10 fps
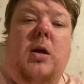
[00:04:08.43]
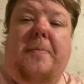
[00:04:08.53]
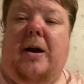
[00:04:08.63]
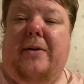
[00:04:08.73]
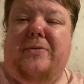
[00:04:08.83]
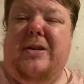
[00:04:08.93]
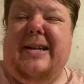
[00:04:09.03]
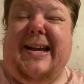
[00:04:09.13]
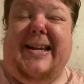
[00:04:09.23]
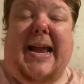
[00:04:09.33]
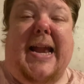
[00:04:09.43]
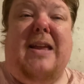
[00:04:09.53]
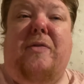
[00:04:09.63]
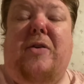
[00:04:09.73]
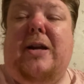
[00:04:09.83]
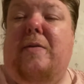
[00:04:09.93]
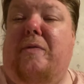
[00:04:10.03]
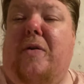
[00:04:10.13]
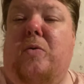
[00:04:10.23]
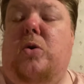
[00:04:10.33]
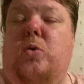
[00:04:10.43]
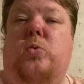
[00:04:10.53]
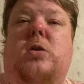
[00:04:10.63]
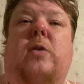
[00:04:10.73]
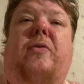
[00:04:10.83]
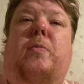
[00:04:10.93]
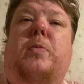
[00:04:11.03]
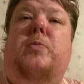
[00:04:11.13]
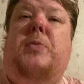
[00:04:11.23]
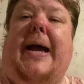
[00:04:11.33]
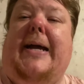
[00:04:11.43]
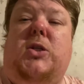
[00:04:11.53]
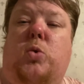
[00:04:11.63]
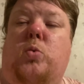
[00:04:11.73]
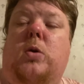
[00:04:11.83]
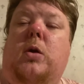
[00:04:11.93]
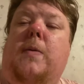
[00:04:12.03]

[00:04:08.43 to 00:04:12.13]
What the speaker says: but I haven't had any fucking phone calls from them at all.